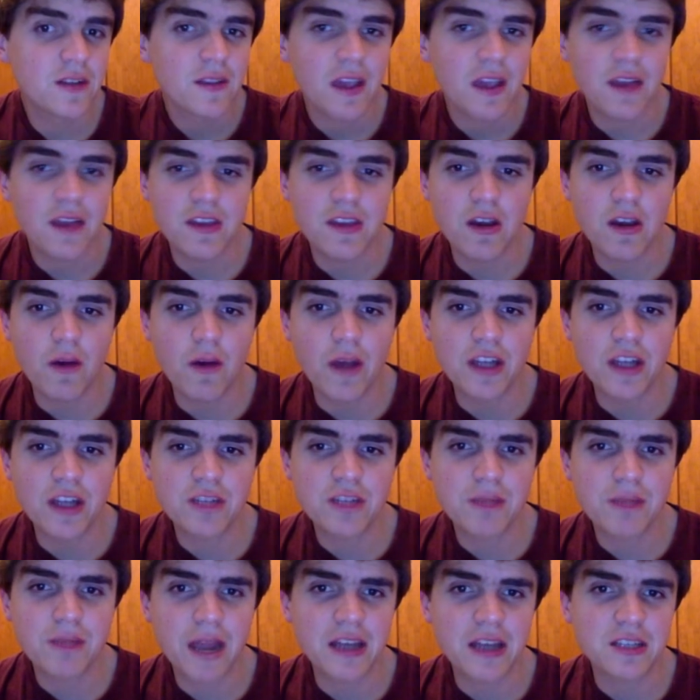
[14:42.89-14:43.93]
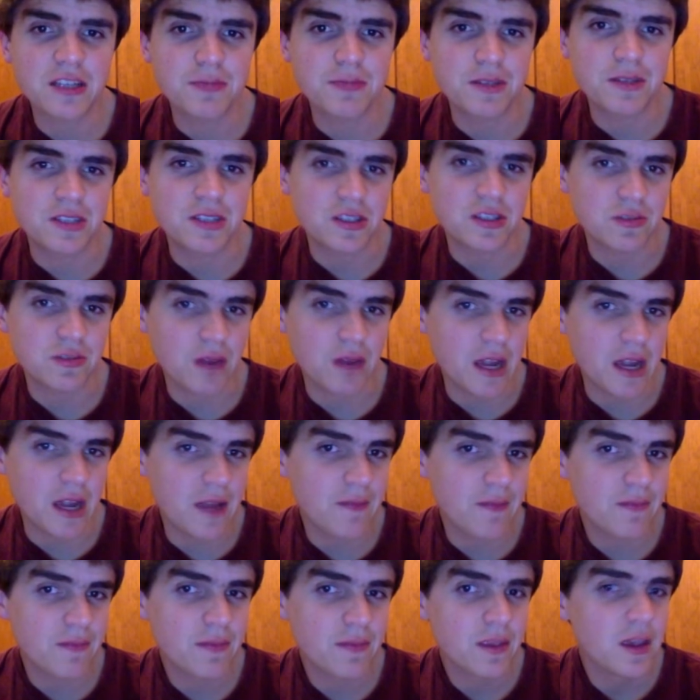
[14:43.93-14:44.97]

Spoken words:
and the OH minus business, right?